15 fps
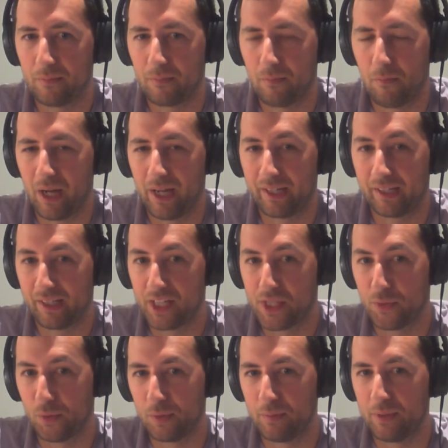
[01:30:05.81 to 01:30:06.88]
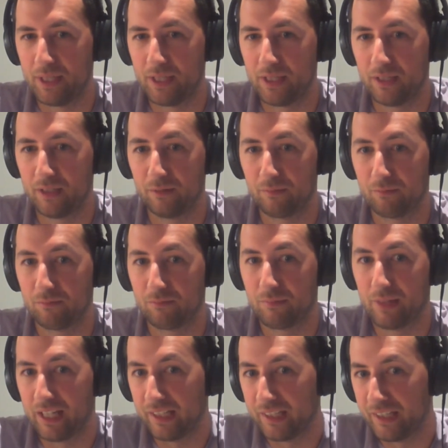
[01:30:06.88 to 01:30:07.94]
my guess would be
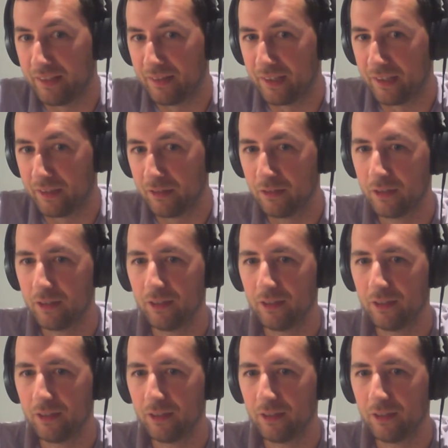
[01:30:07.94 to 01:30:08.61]
anything.